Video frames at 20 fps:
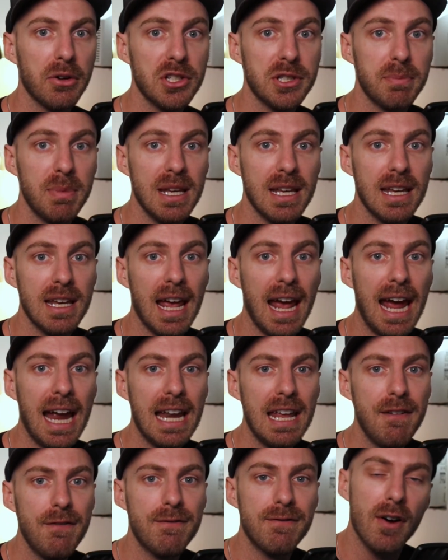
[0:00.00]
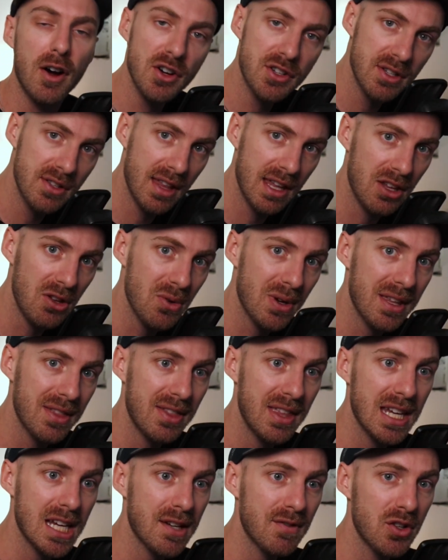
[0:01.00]
speaking, any function that you can
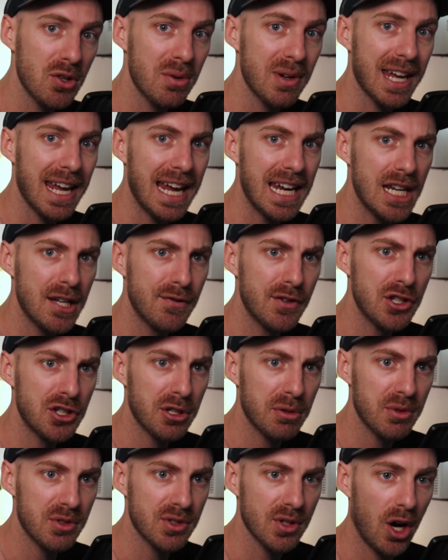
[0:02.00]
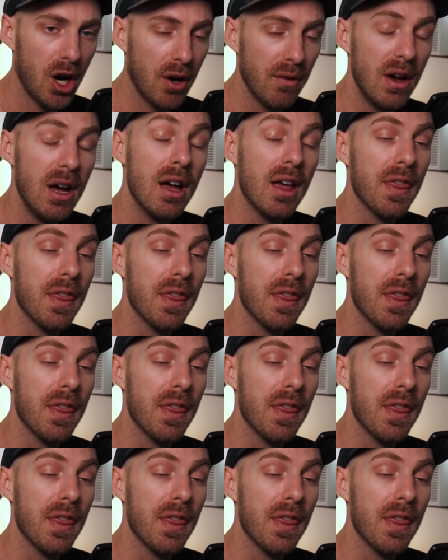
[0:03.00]
think of doing in DaVinci Resolve,